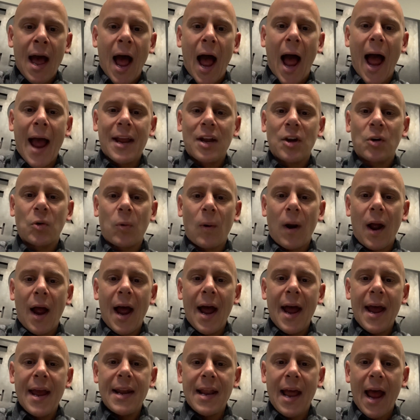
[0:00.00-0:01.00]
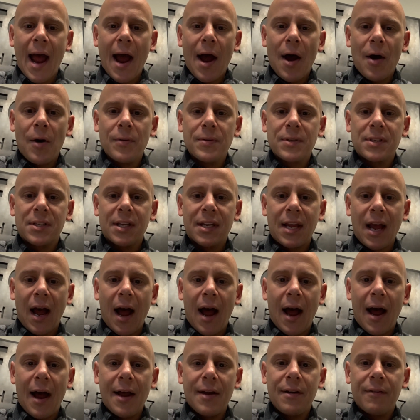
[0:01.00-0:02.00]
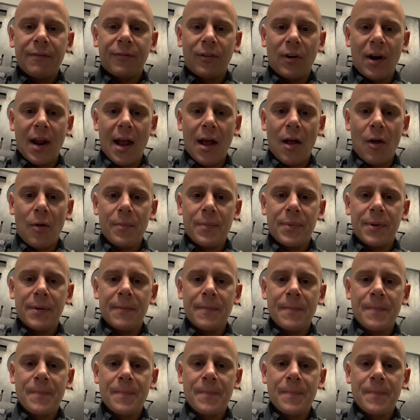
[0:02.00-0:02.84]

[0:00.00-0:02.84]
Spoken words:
"I cried out to God for help.